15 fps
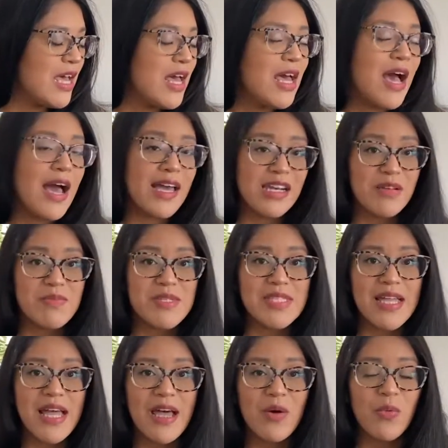items
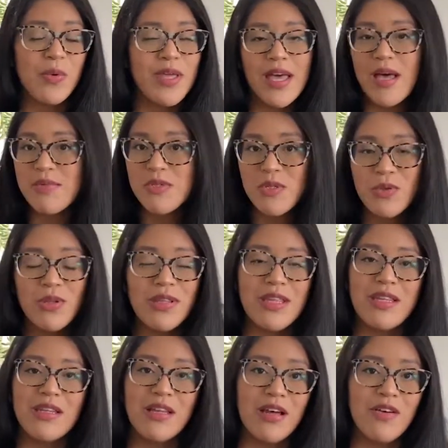that we absolutely
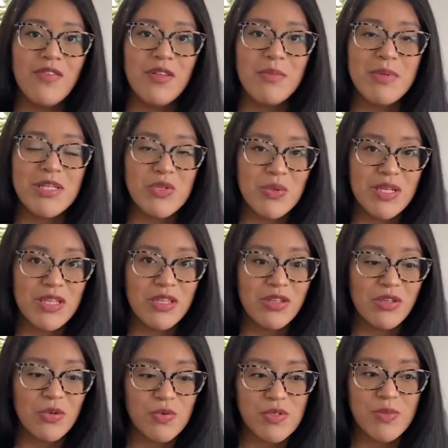loved between
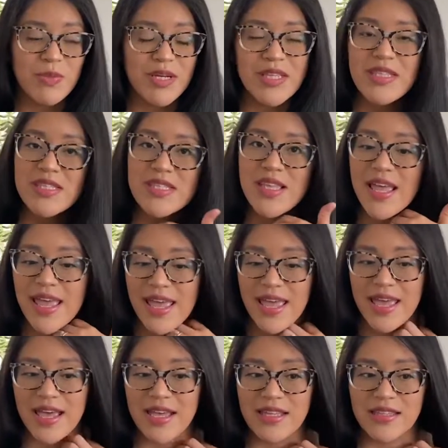those months
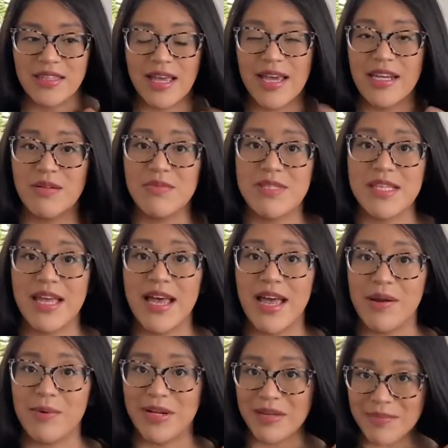and items that I
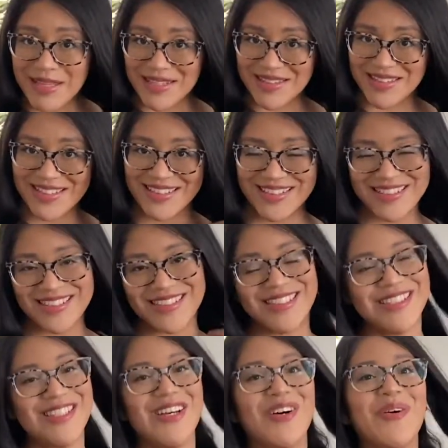recommend.
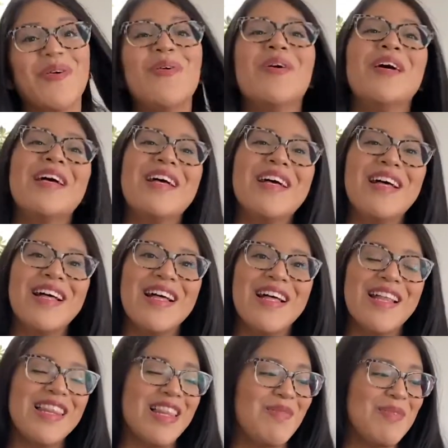So
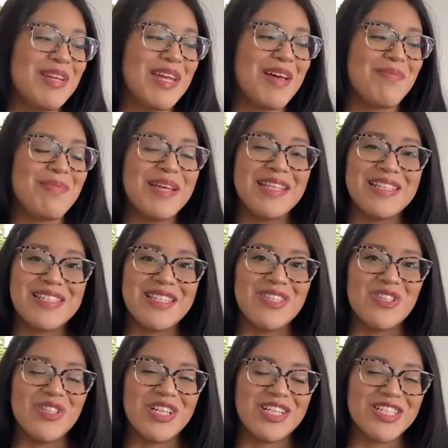let me not make this
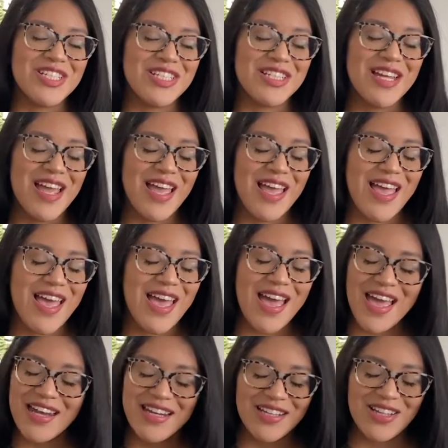introduction
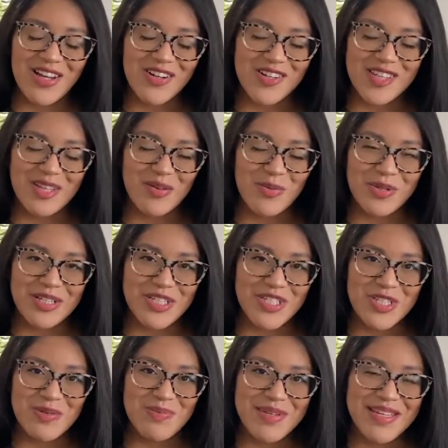any longer than what it
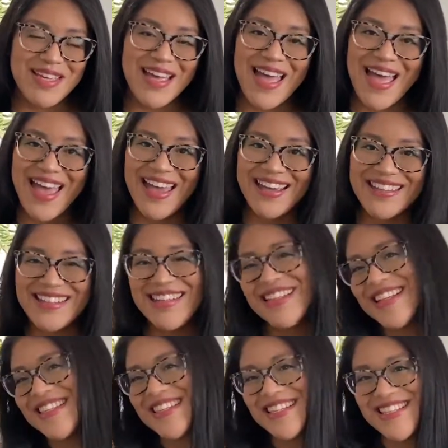should be, and
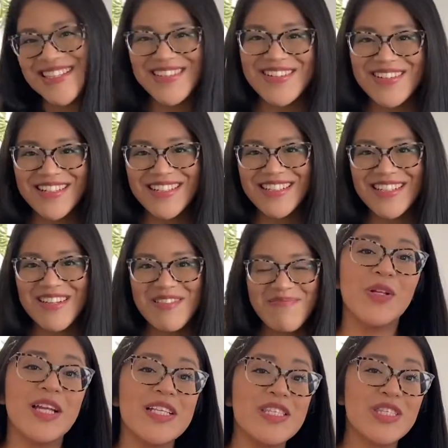let's get started.
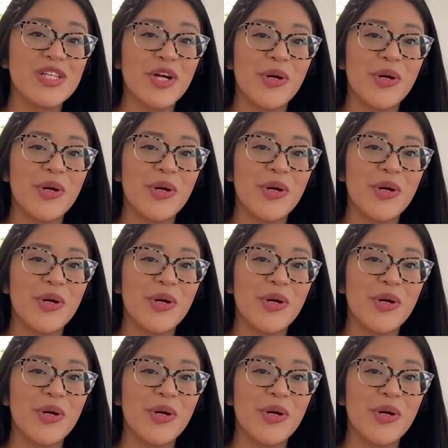Let's start